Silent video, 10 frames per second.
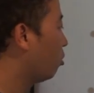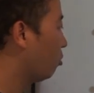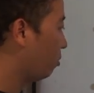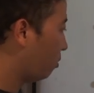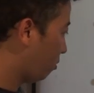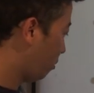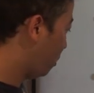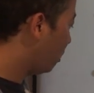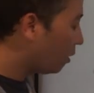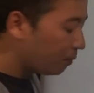Road.
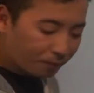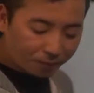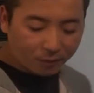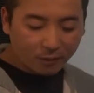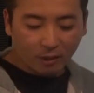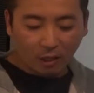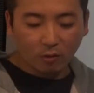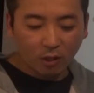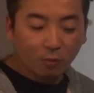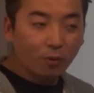
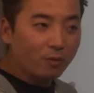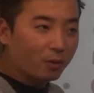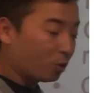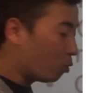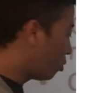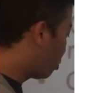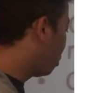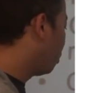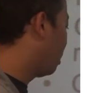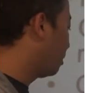Now this pretty much goes
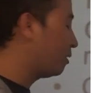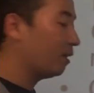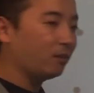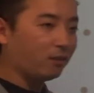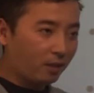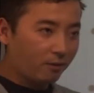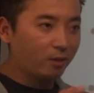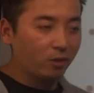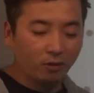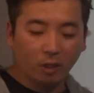through the contested
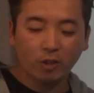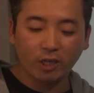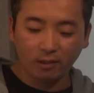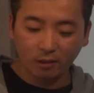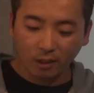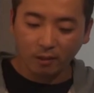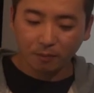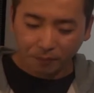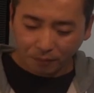areas of South China Sea.